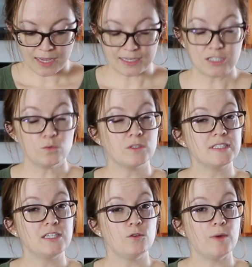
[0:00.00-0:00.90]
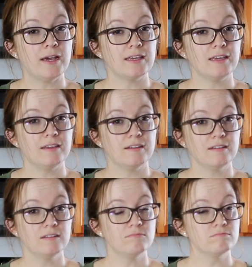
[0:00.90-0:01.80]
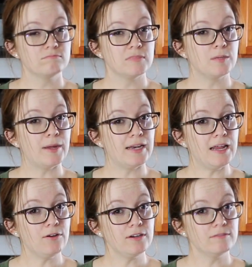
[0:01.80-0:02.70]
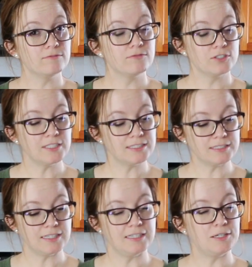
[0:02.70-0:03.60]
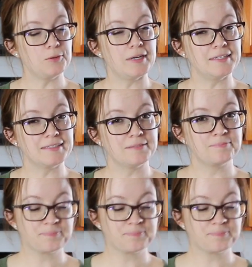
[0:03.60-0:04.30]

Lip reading: guess we'll see you back here in about an hour for this anyways.